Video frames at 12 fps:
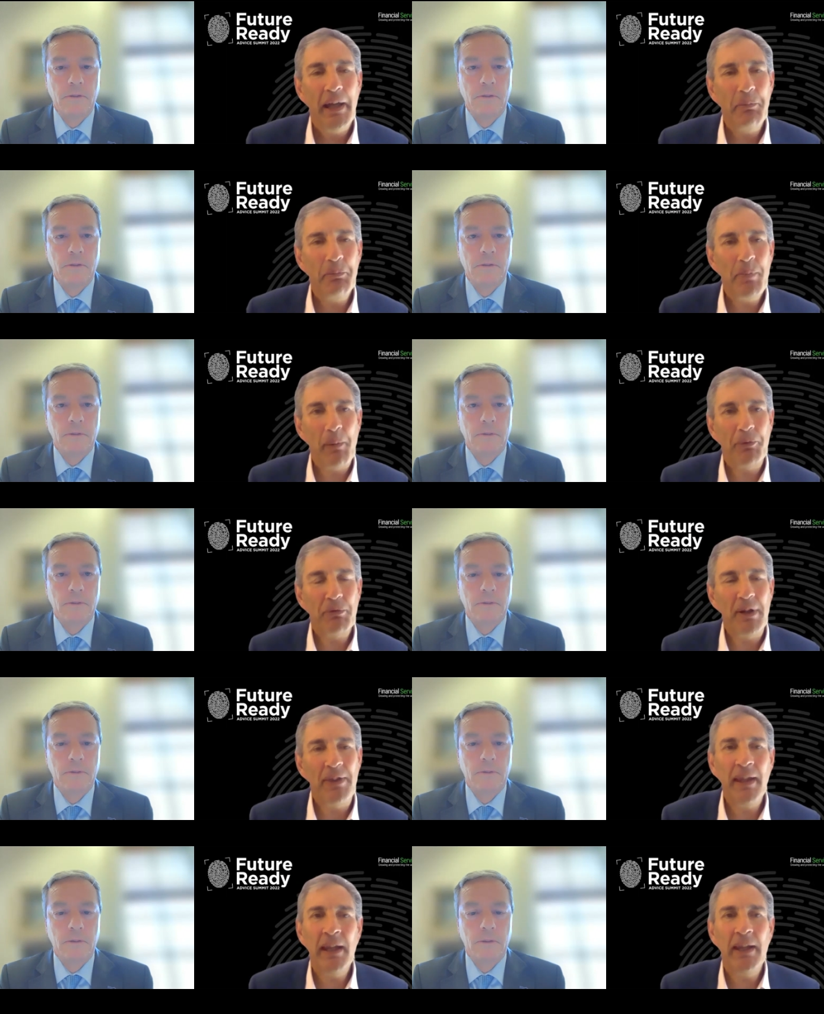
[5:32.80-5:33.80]
Speaker 1: and perhaps
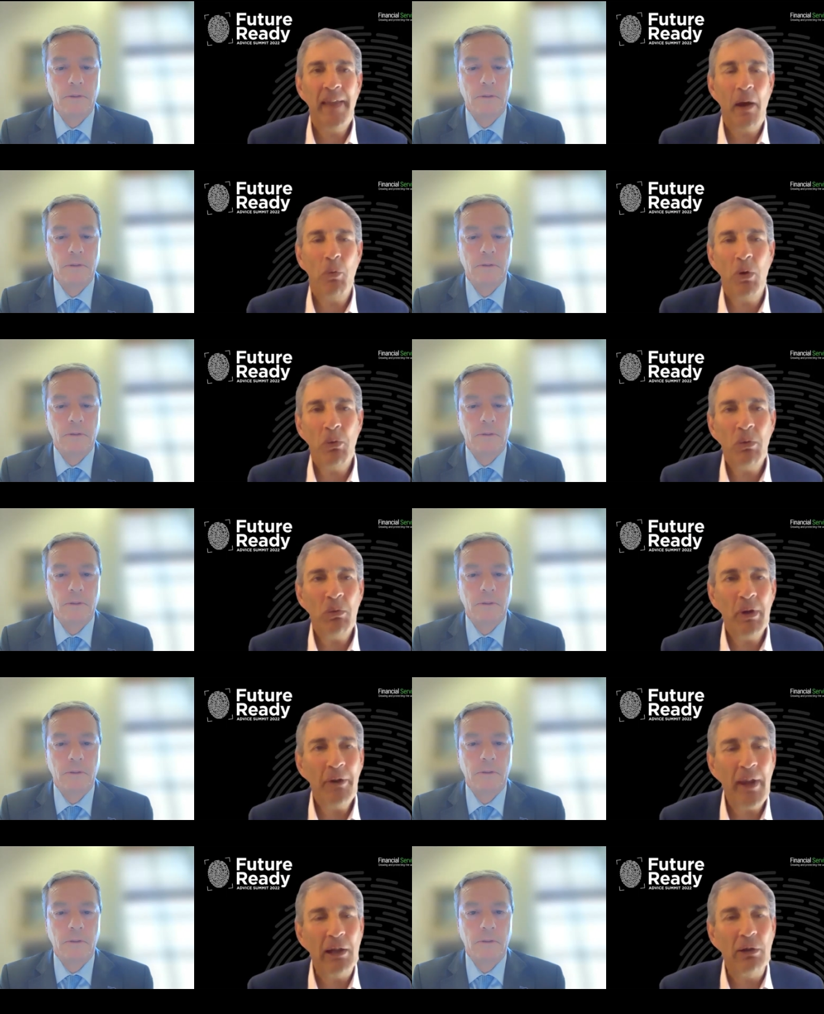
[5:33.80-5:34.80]
rethinking that. What,
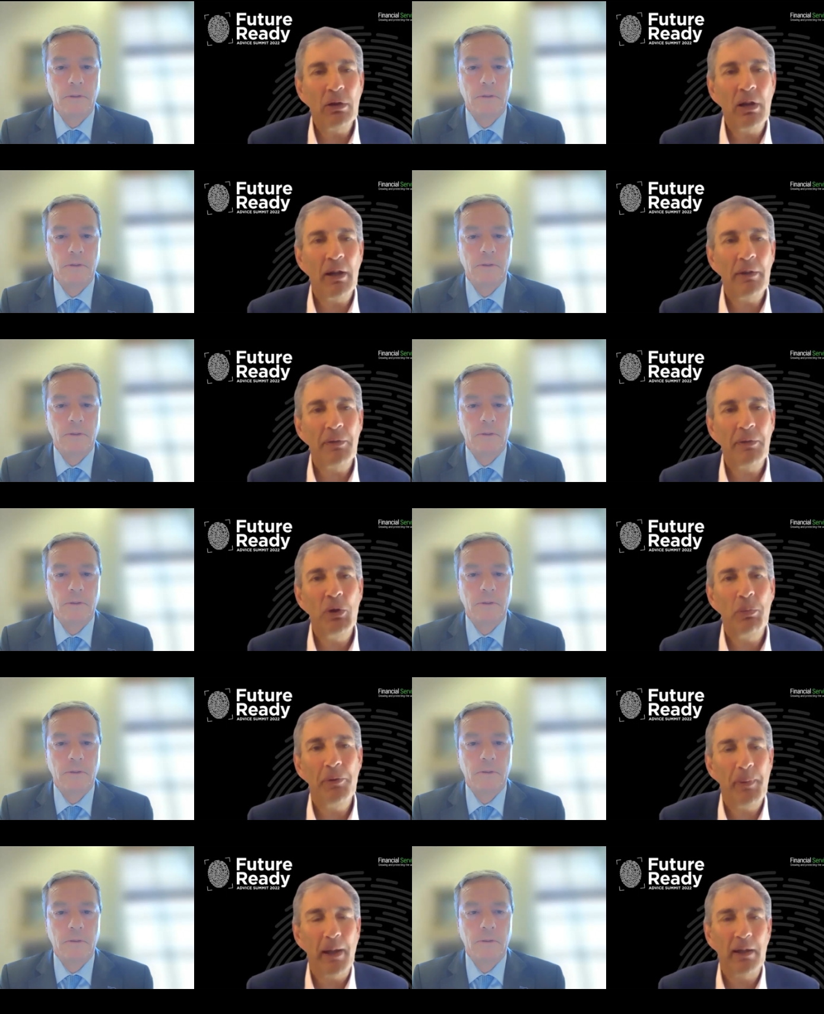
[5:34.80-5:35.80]
what does that look like from your
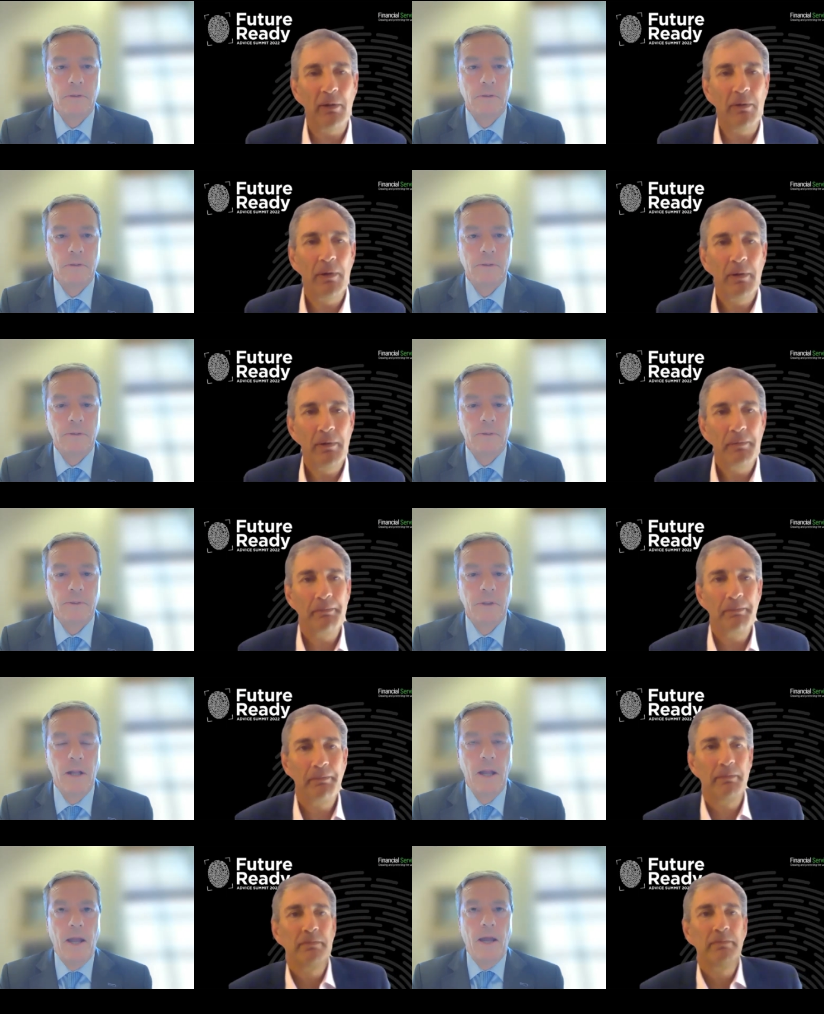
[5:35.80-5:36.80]
perspective?
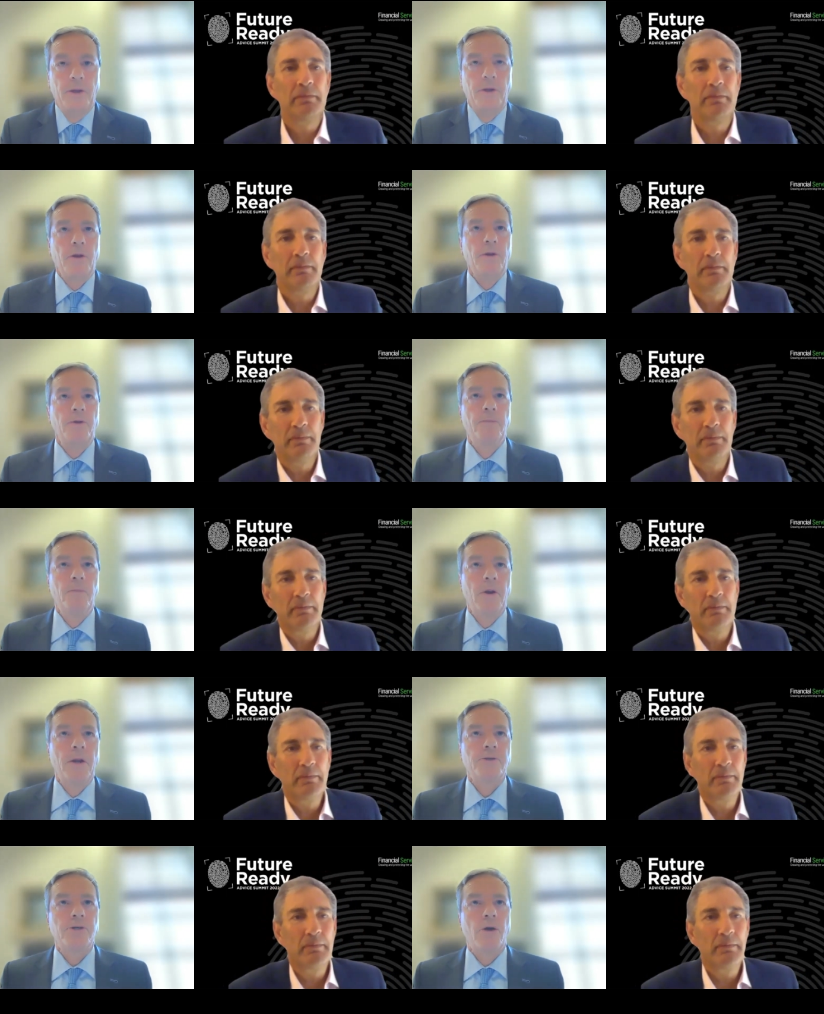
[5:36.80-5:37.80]

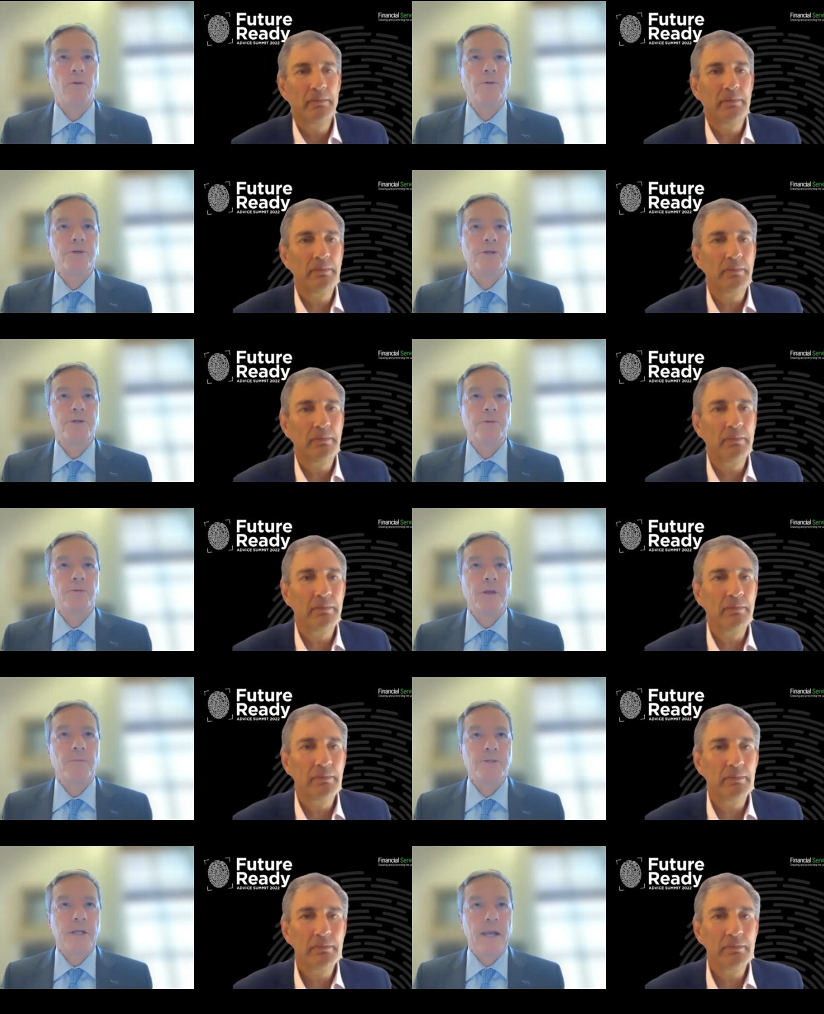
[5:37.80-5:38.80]
Speaker 2: Uh, so, just
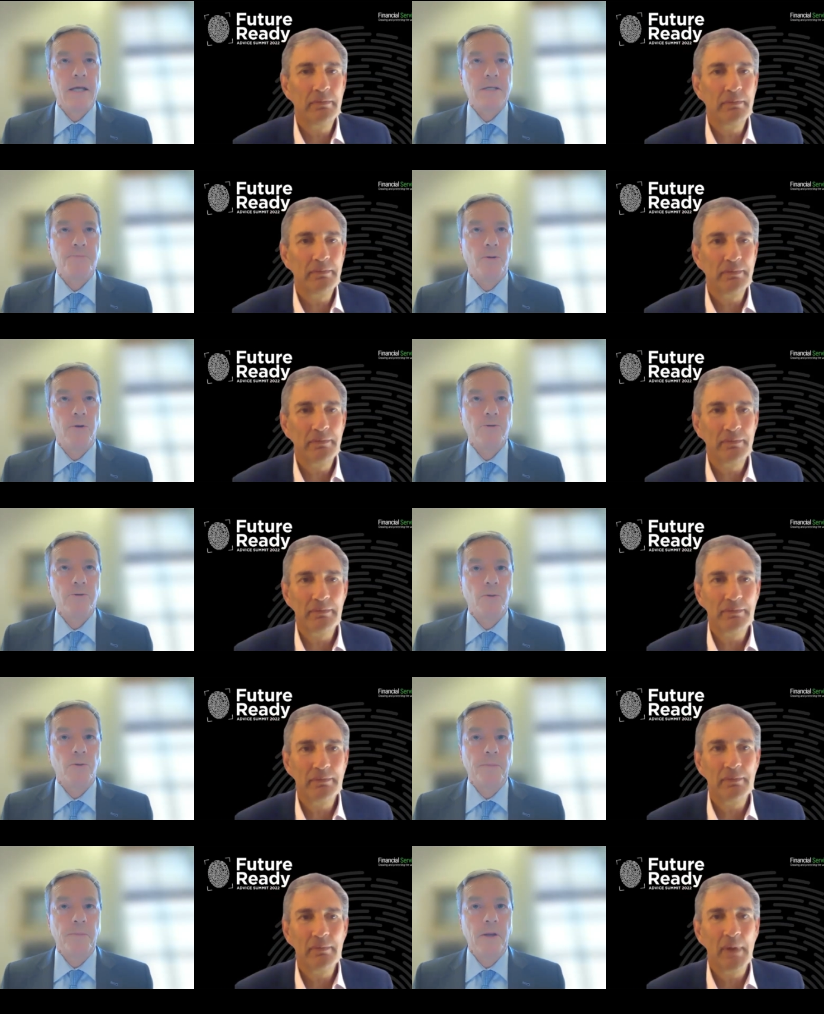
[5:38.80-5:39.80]
that was the last point I was
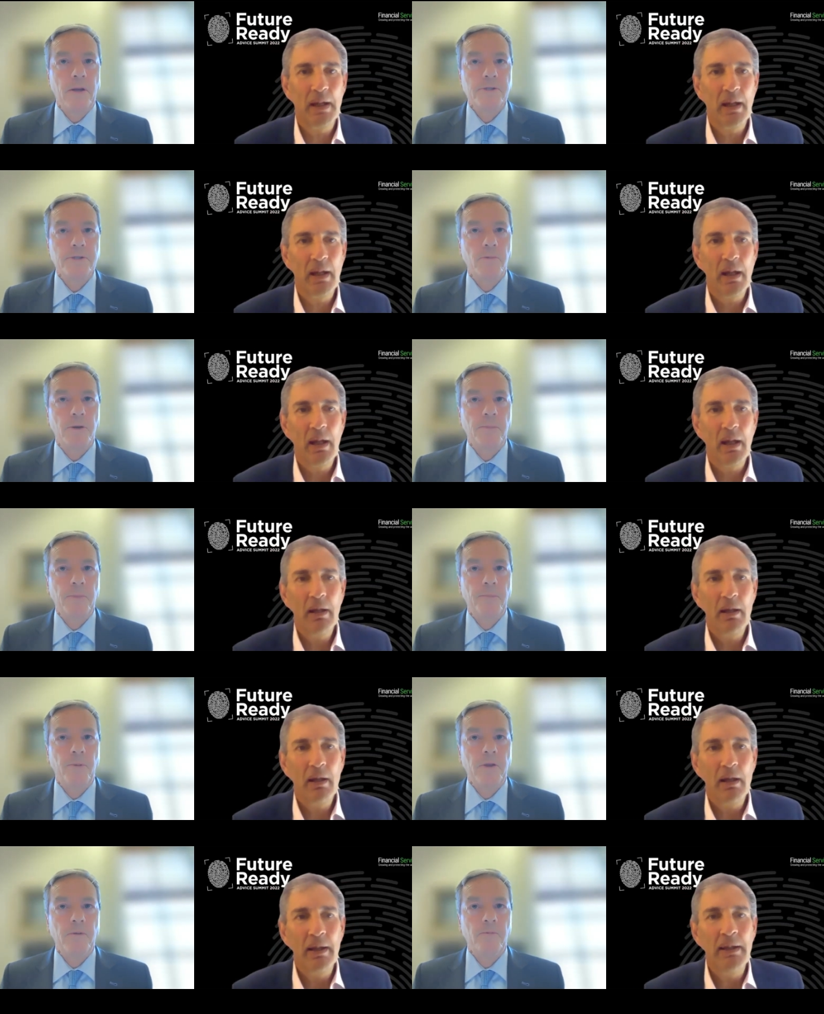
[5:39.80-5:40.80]
talking about. Is that what you mean
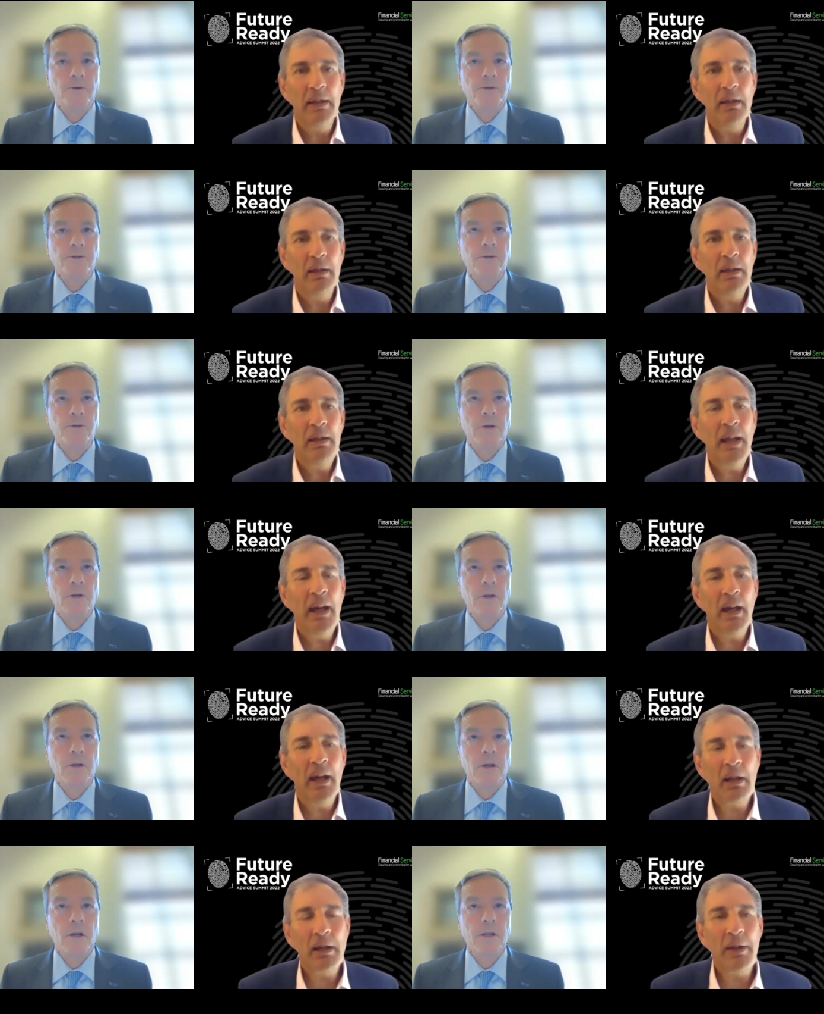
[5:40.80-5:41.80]
by that, Richard?
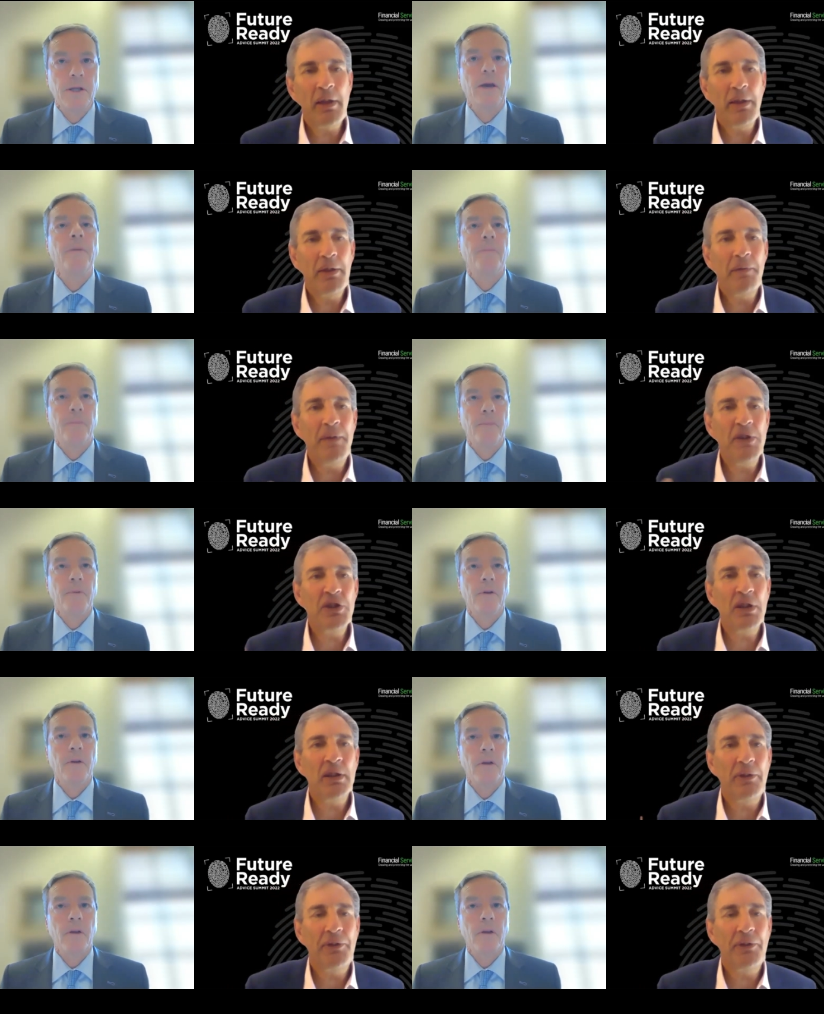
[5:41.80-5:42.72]
Yeah,
Speaker 1: kind of the, yeah. the vision, the